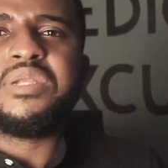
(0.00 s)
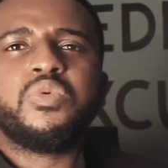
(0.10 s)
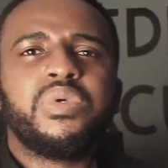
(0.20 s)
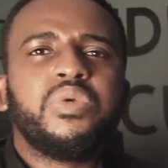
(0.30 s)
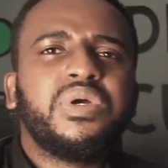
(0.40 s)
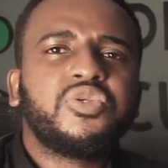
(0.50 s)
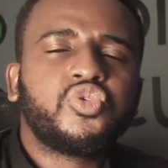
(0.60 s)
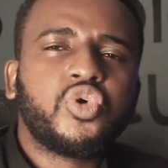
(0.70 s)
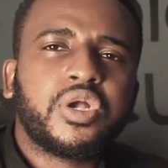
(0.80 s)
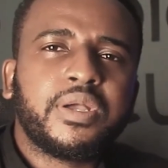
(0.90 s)
but we want
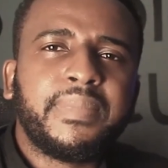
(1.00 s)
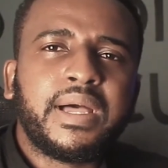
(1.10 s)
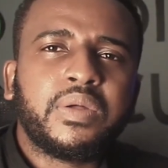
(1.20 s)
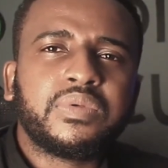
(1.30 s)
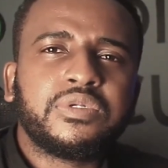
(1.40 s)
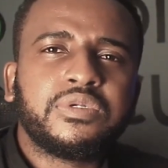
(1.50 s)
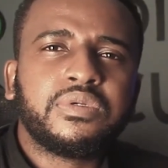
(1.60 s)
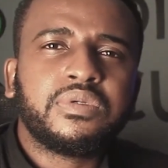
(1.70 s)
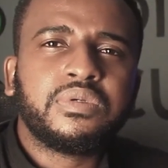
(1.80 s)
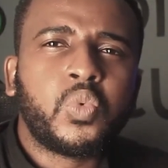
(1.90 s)
to talk about
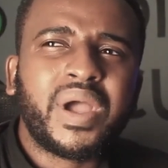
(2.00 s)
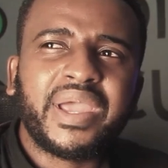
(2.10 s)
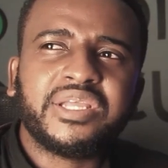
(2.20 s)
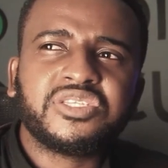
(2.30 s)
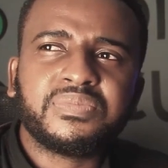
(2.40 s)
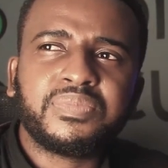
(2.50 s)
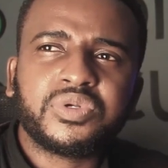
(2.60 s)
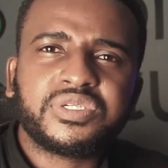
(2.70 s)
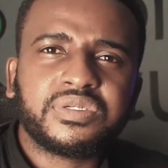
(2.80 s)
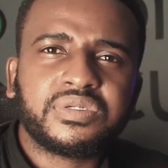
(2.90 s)
why it's
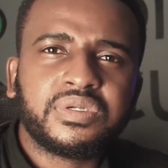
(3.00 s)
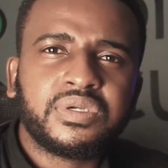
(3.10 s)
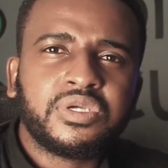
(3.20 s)
important